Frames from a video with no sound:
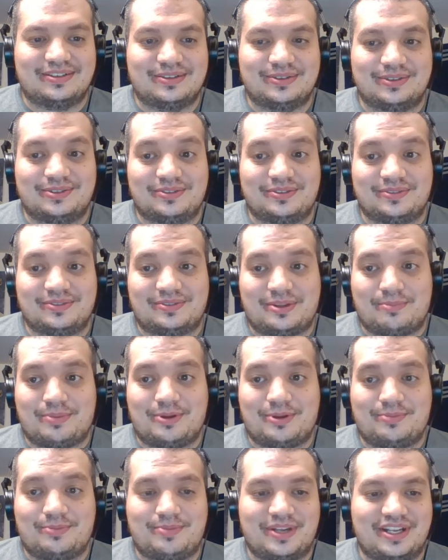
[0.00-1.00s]
well, the
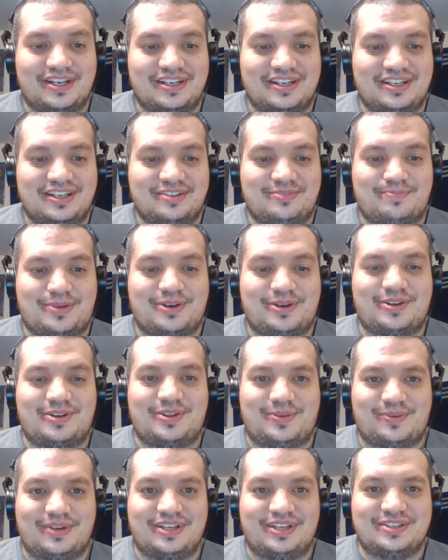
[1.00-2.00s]
bullpen is part
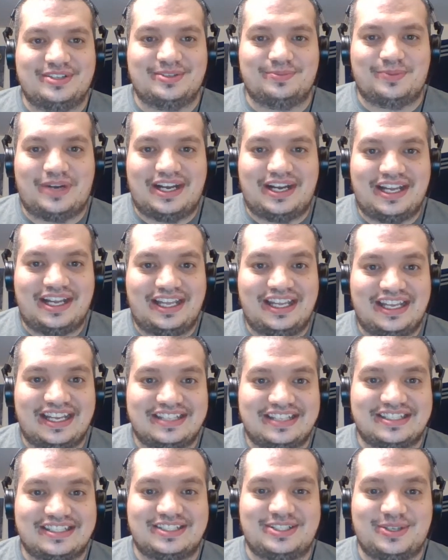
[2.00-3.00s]
of the reason why he
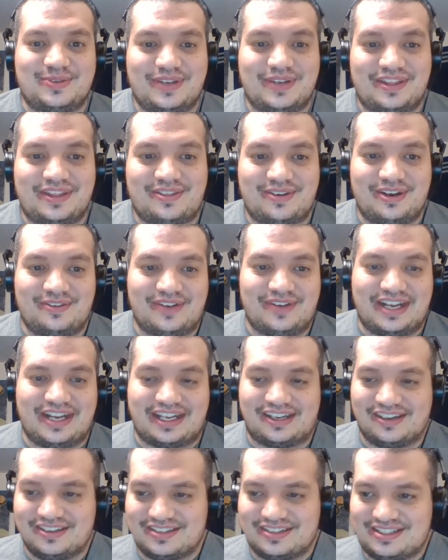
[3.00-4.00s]
has a 2-3
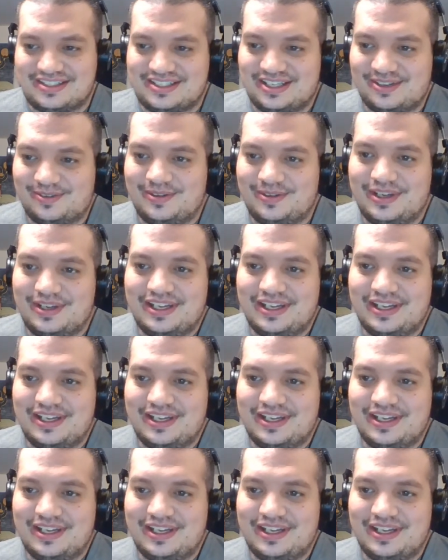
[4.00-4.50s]
record. So